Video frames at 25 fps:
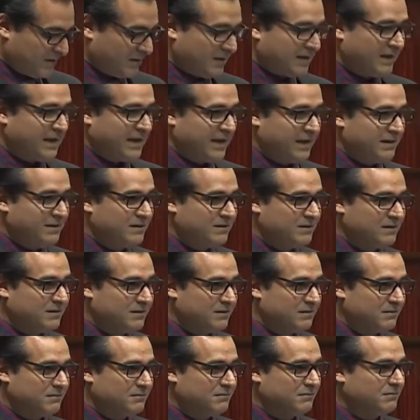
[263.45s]
led
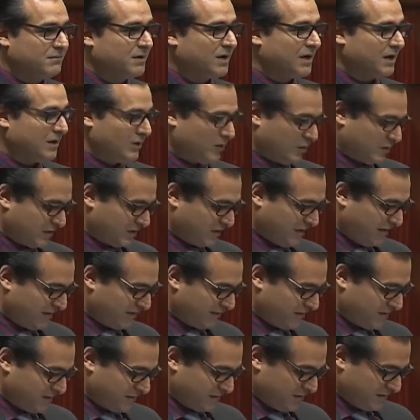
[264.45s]
by local
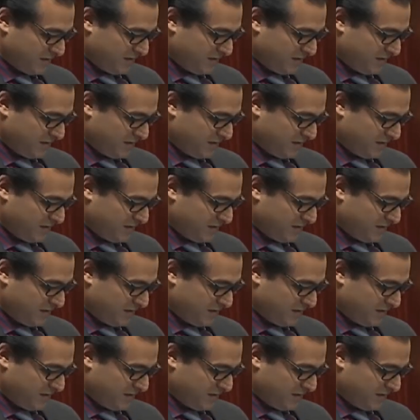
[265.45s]
government